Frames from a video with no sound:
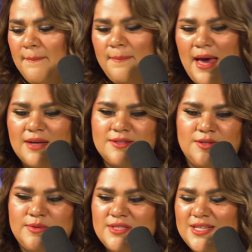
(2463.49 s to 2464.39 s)
Back
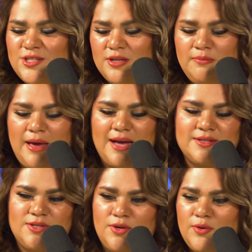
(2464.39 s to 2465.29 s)
to intention, back
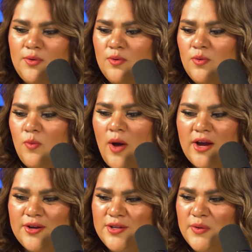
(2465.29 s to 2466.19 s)
to why
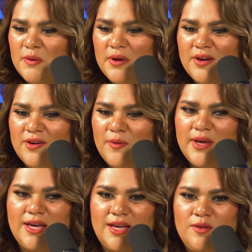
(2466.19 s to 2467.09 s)
are you doing what you're
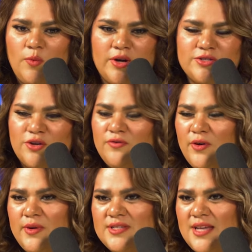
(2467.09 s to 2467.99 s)
doing and where's your
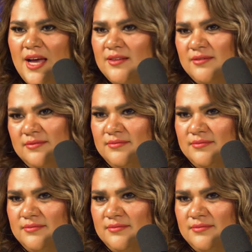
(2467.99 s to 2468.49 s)
focus at?